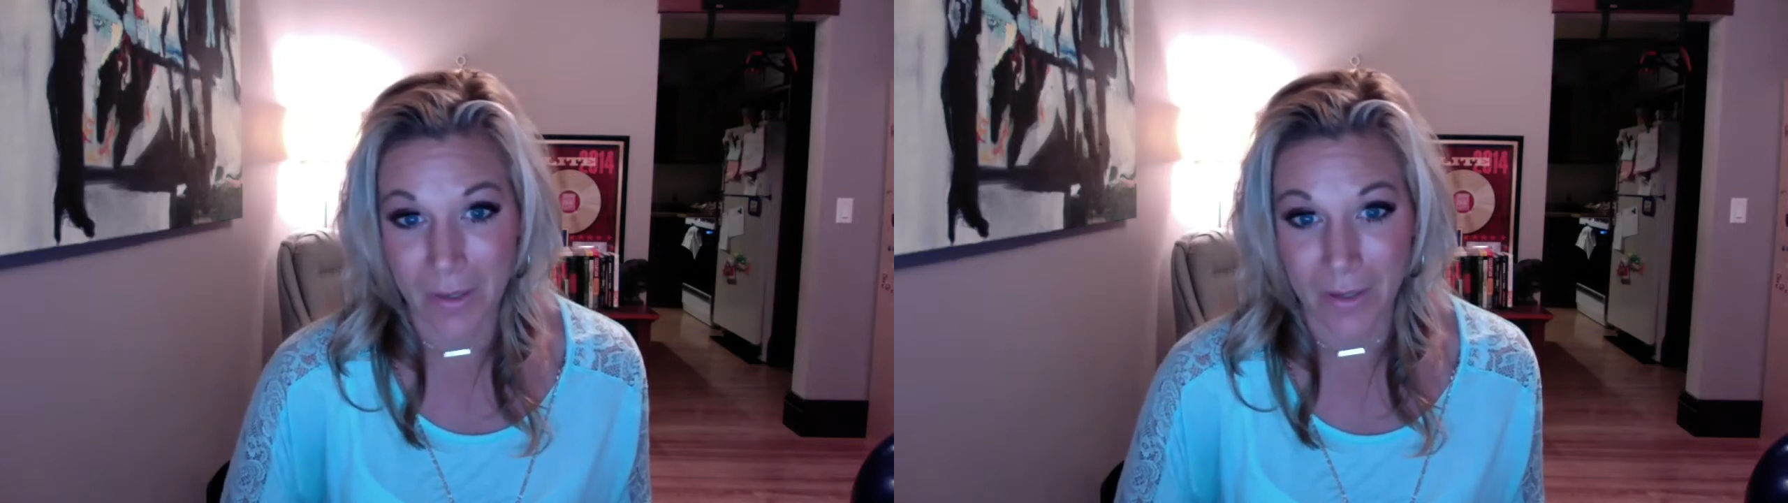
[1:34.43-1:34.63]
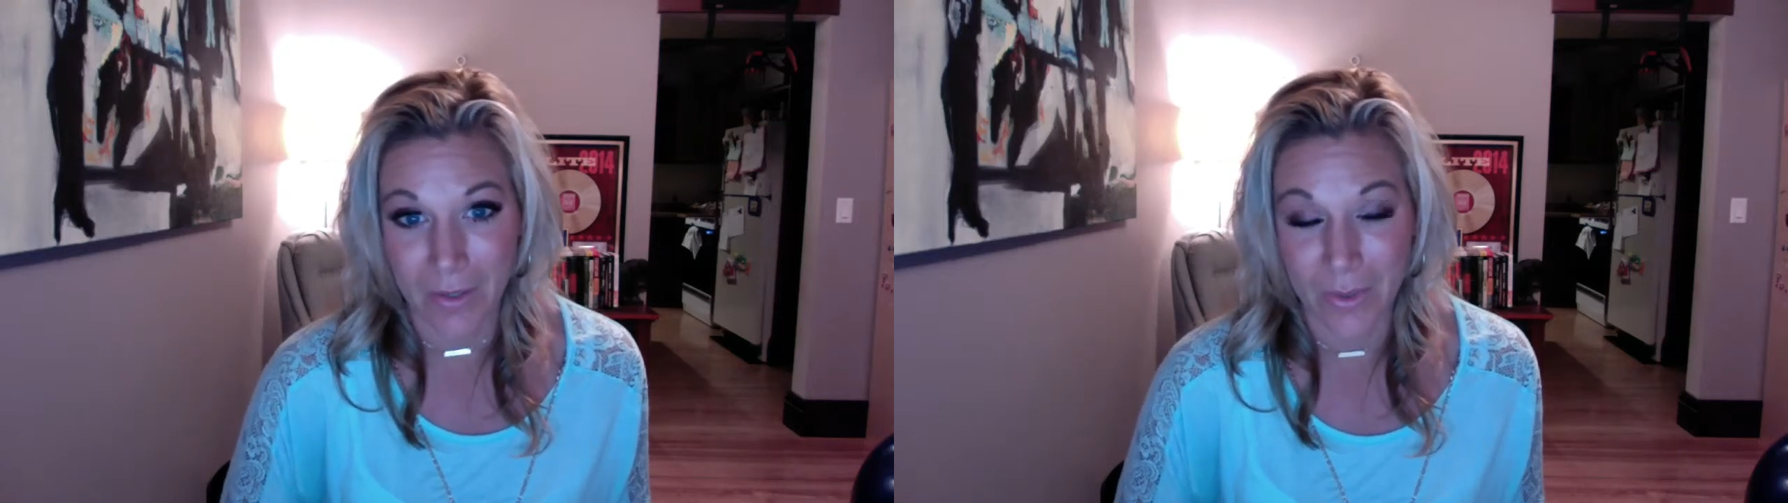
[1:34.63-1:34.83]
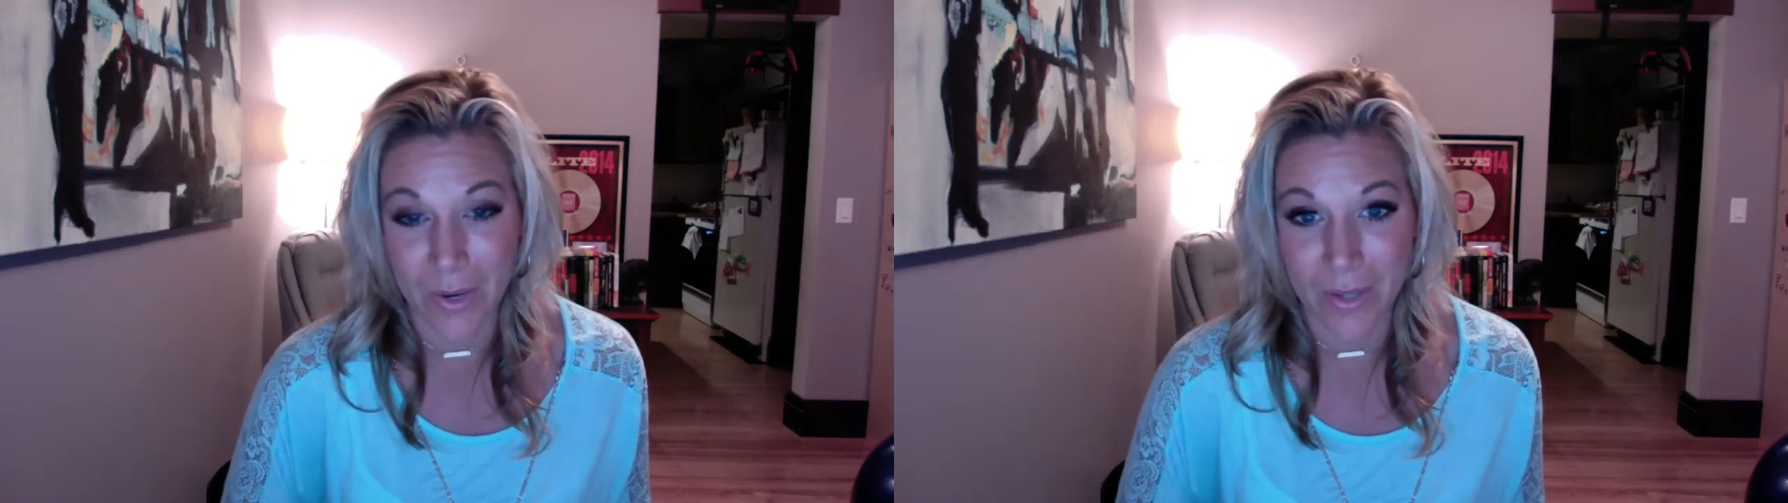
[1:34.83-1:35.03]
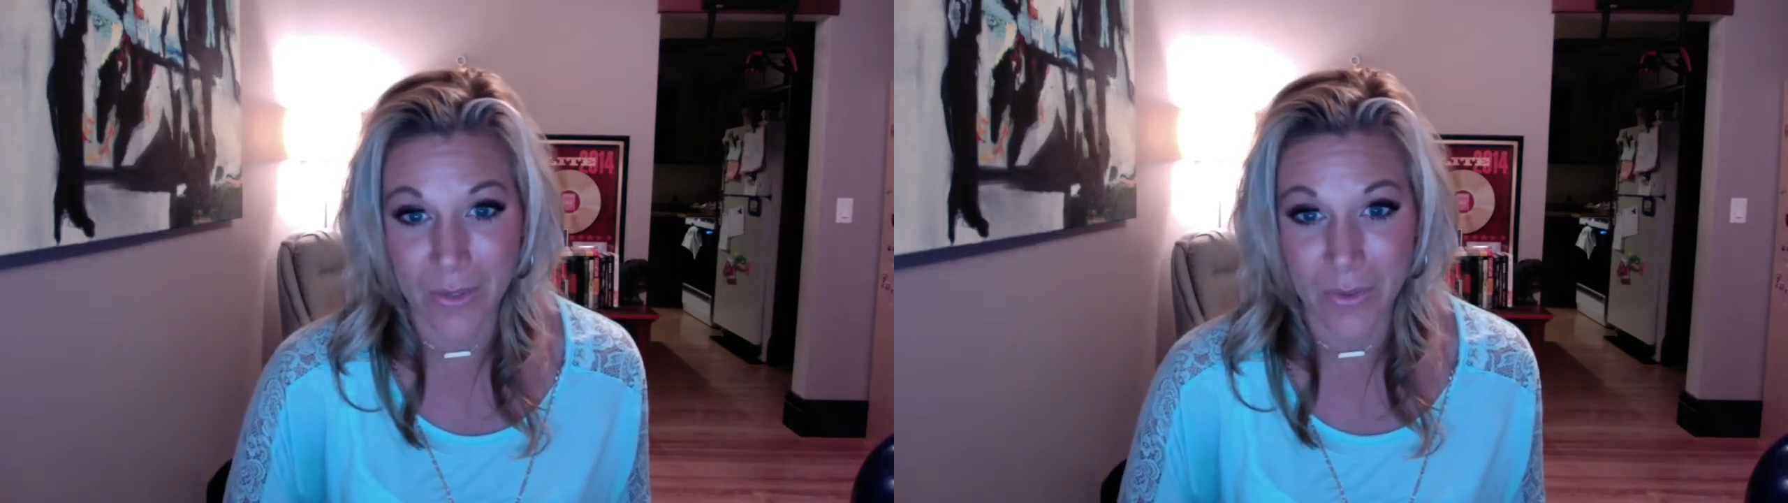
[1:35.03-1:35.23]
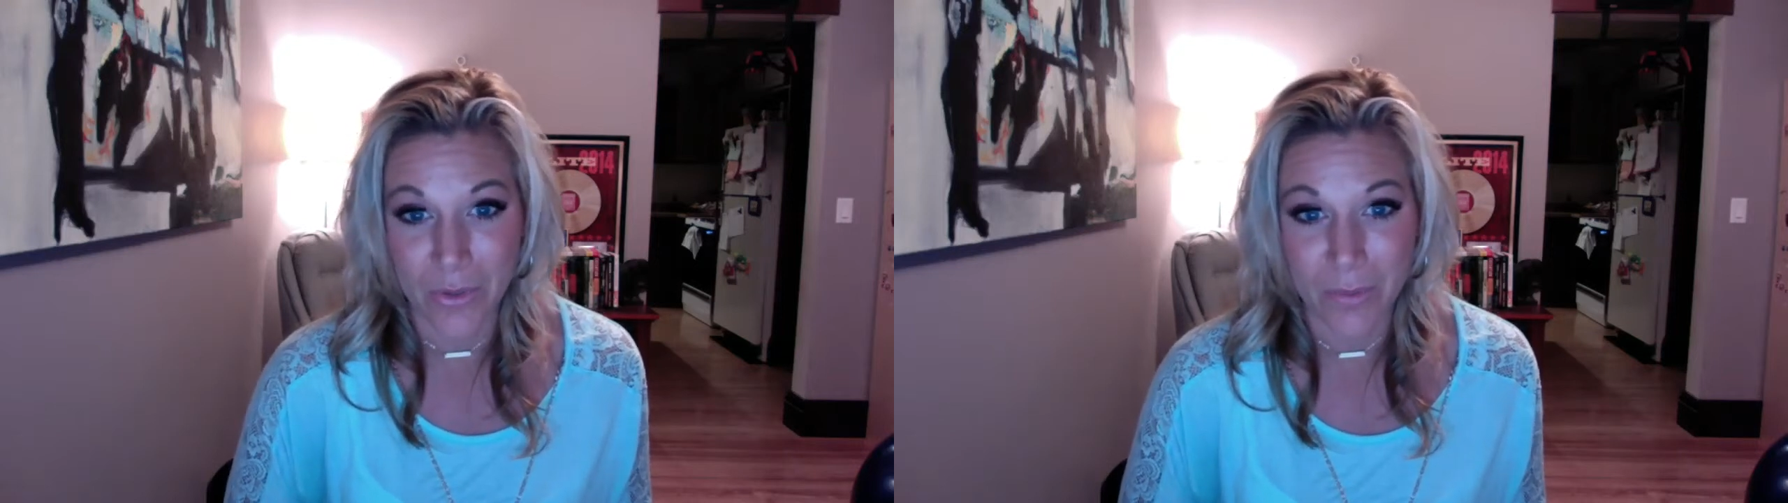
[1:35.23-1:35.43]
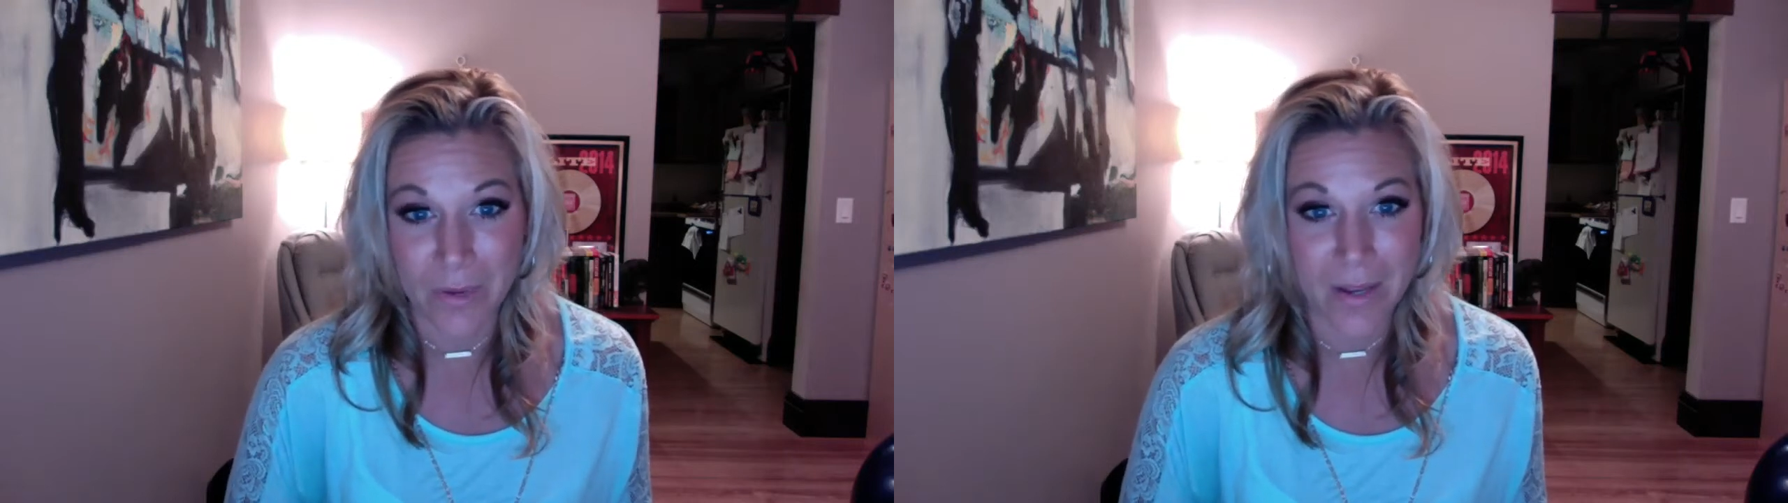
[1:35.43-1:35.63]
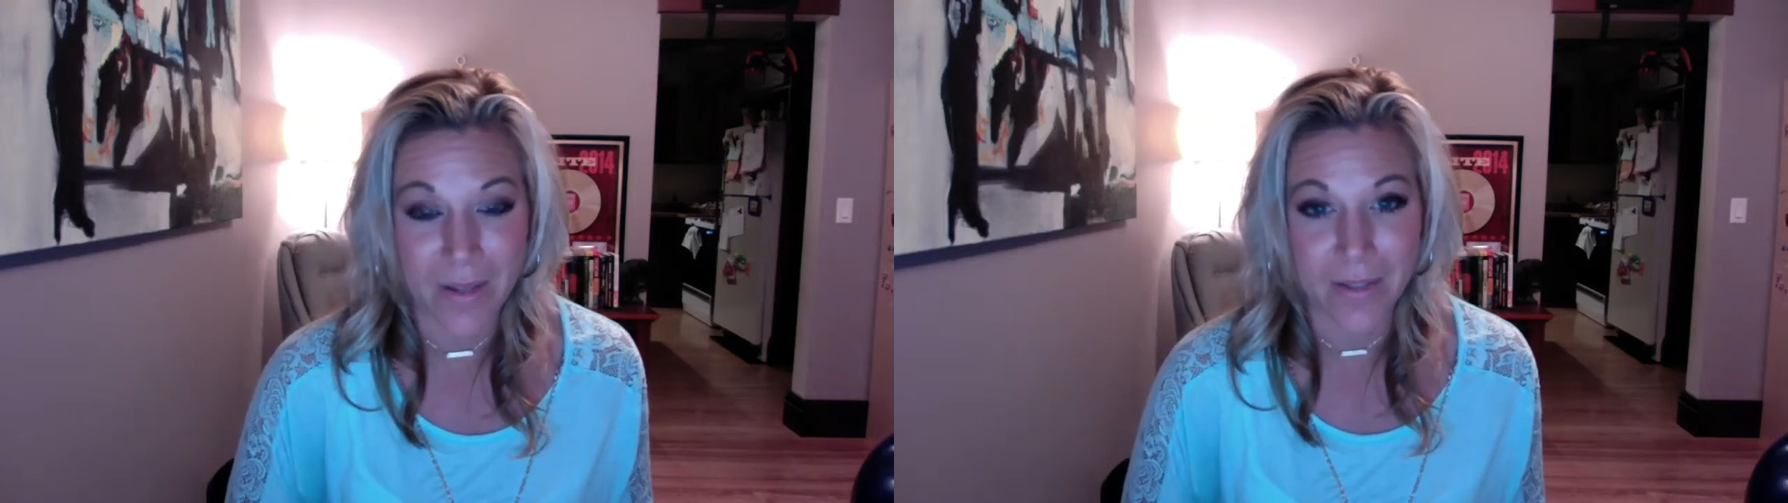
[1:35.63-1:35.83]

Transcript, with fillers: are also on social media.